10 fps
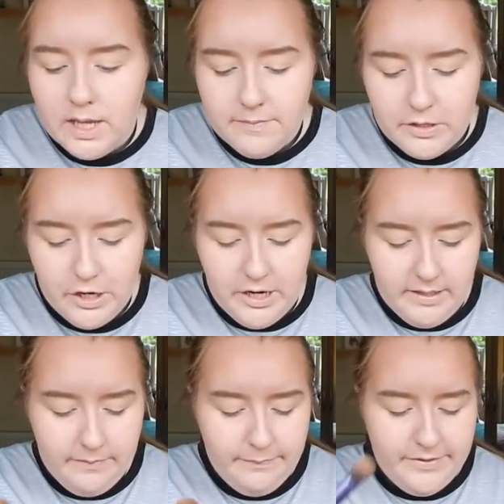Sorry
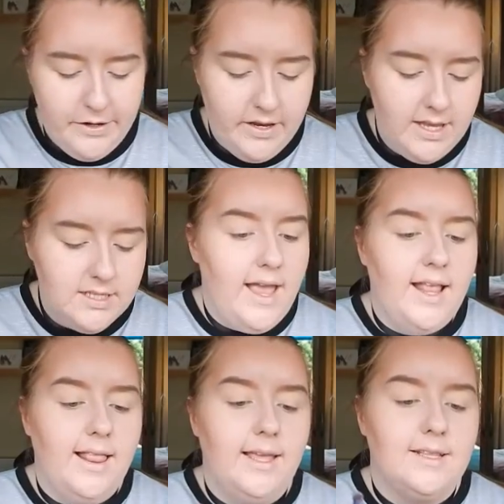guys. I
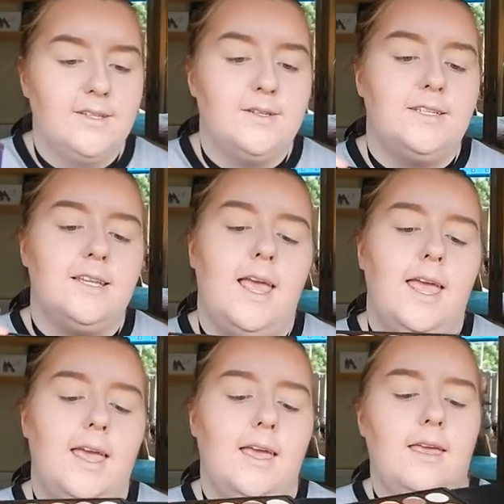like to
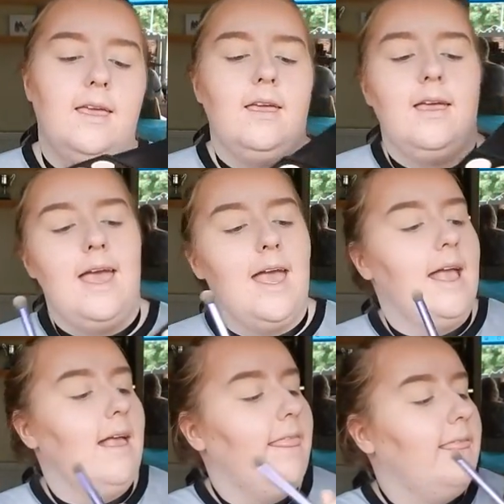take
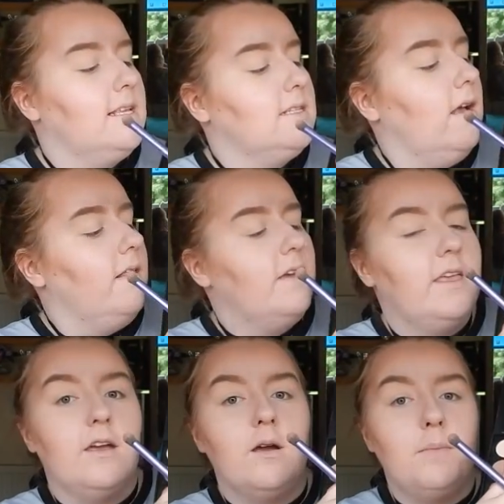this colour
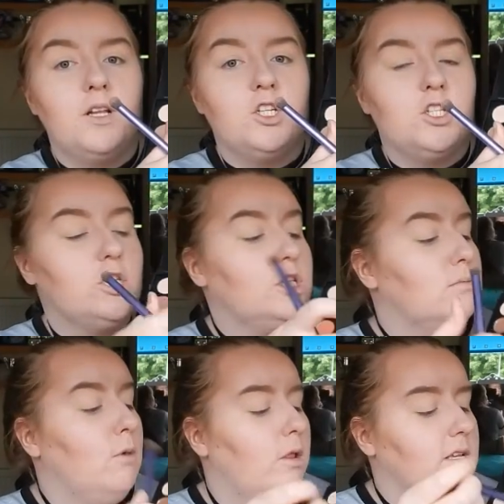here, but just the
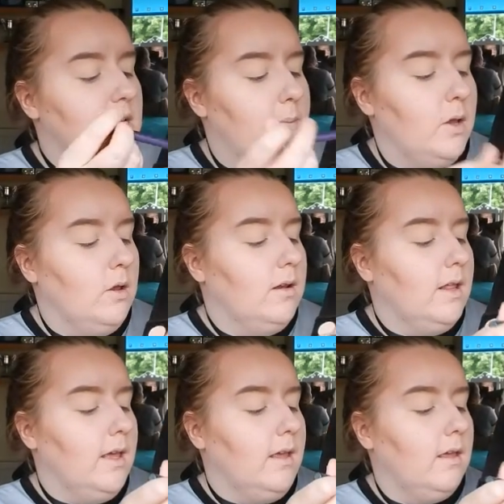smallest amount,
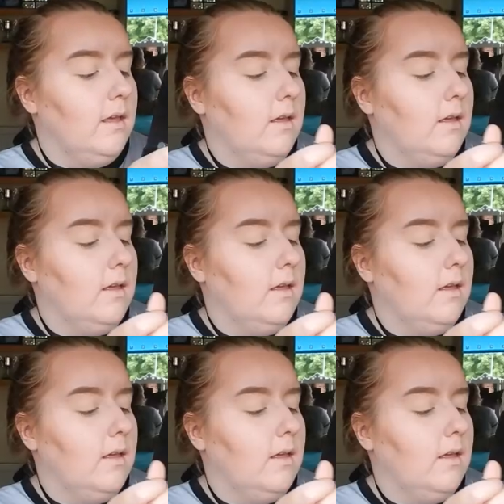like,